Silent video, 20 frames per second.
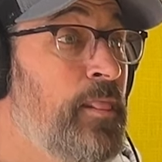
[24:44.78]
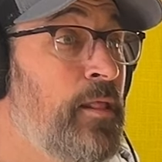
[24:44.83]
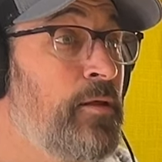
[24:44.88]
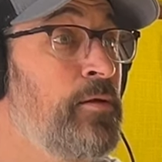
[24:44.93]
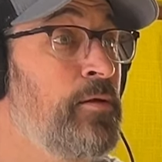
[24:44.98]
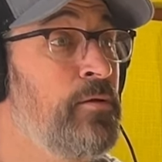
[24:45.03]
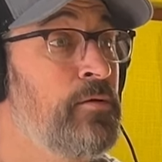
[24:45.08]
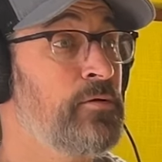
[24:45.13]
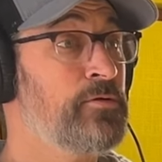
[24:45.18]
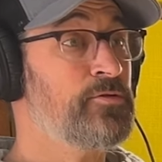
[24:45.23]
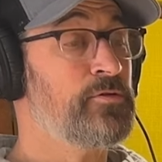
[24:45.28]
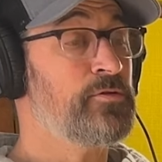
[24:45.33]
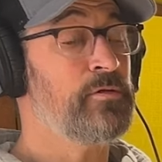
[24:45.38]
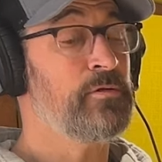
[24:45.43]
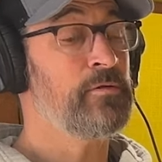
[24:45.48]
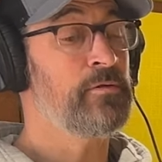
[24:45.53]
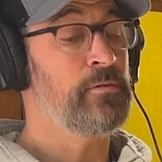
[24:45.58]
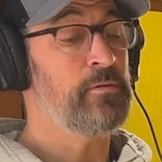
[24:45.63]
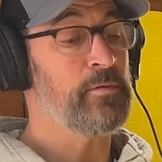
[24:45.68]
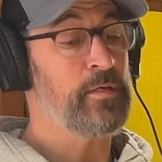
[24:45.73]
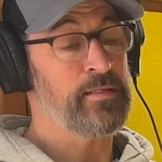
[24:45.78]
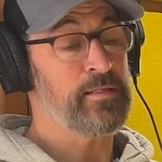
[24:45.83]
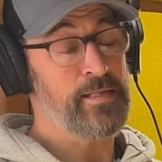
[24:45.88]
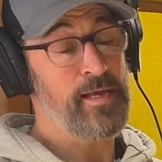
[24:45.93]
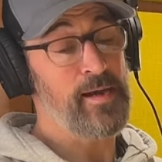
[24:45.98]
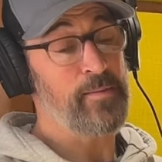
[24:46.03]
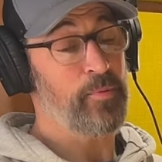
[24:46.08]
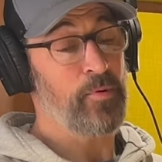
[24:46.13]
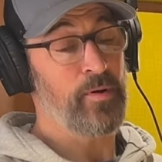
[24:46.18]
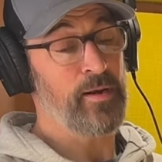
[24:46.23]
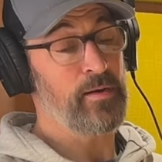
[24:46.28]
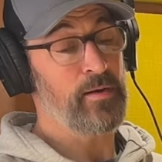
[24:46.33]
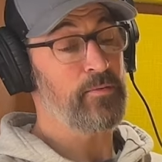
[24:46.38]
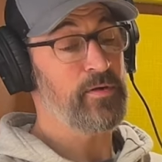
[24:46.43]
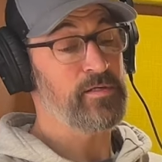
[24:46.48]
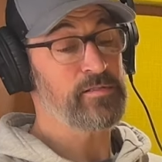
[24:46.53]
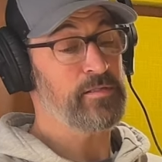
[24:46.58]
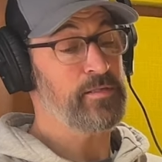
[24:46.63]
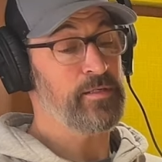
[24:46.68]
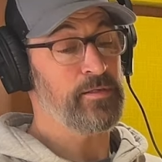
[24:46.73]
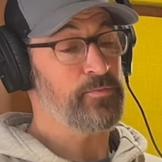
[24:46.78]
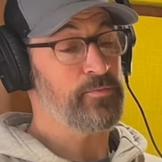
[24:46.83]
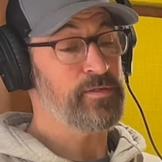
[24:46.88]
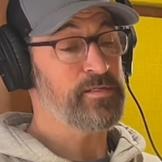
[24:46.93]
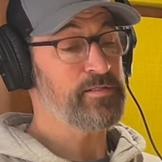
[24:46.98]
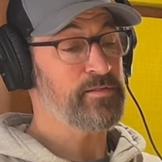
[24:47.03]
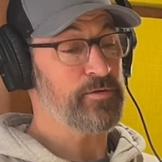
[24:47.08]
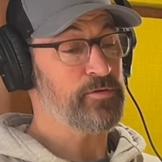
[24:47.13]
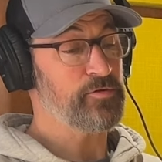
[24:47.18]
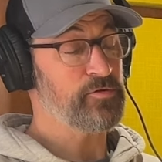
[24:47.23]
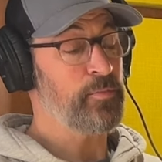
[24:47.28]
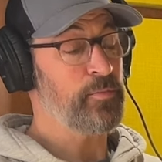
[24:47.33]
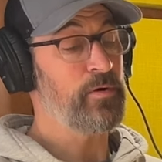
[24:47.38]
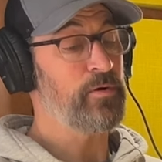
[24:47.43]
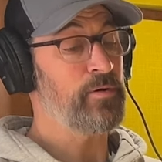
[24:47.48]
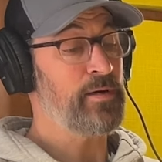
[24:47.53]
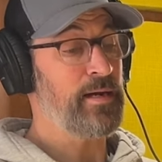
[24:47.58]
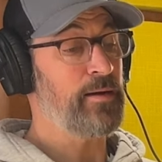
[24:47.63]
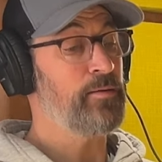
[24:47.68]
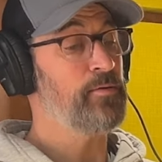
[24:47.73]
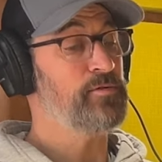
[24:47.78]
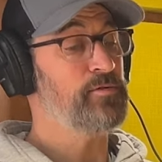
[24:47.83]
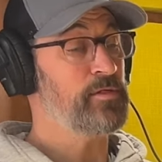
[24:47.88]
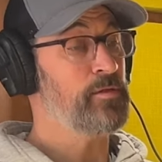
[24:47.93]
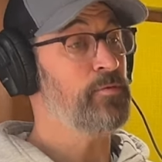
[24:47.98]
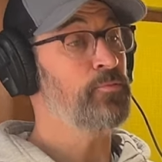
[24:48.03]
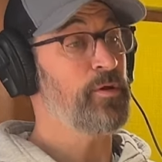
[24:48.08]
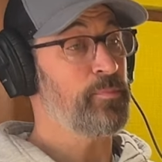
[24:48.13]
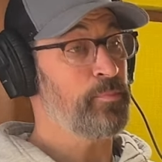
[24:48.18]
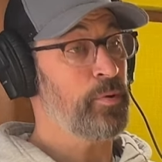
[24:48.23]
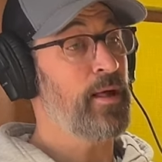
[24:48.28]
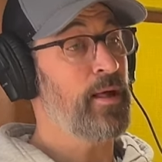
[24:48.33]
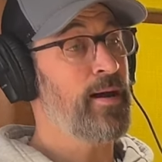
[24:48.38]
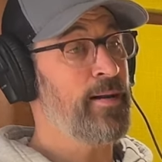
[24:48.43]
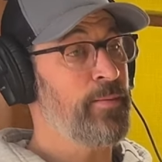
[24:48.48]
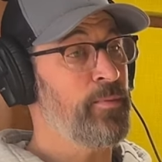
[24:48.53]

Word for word: You know, so at that point I wasn't in research mode, I was in reply